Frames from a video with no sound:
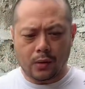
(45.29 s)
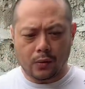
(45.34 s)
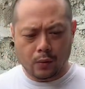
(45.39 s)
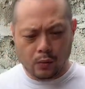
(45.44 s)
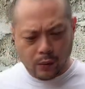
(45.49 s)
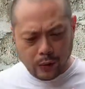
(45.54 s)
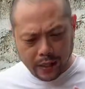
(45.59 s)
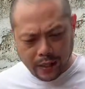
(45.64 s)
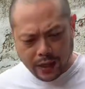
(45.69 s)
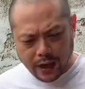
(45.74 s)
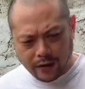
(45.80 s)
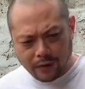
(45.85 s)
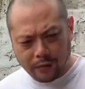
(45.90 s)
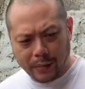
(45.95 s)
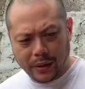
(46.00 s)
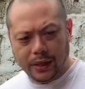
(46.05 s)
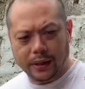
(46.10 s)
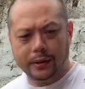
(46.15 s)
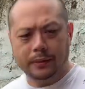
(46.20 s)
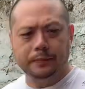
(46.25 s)
we have
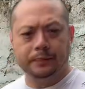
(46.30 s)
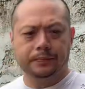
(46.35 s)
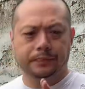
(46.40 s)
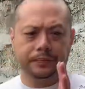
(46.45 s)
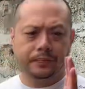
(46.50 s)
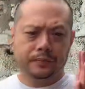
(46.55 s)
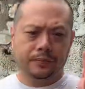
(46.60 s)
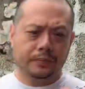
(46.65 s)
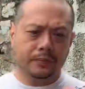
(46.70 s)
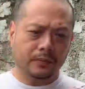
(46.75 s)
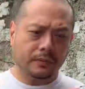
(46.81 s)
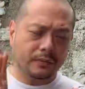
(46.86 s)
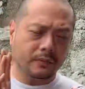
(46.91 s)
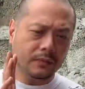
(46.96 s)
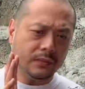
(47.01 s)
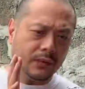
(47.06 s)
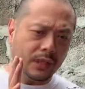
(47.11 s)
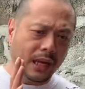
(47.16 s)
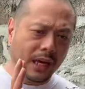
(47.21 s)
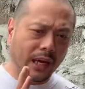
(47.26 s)
been
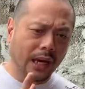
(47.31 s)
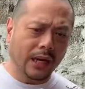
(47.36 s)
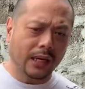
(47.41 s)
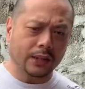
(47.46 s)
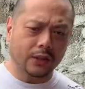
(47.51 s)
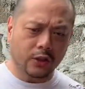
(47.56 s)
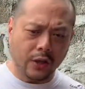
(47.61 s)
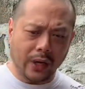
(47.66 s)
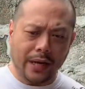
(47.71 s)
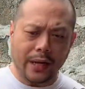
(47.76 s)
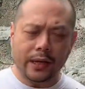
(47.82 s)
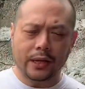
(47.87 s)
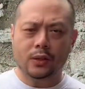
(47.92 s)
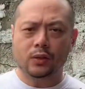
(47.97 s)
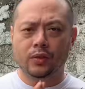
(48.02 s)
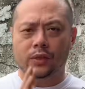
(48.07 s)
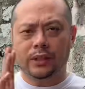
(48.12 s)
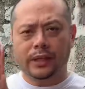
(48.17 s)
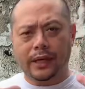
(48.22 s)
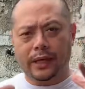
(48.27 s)
trying
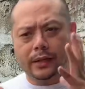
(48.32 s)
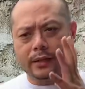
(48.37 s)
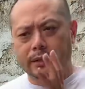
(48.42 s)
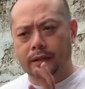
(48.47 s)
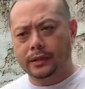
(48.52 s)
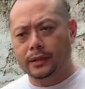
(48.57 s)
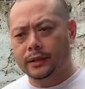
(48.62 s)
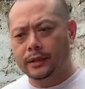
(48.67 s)
to get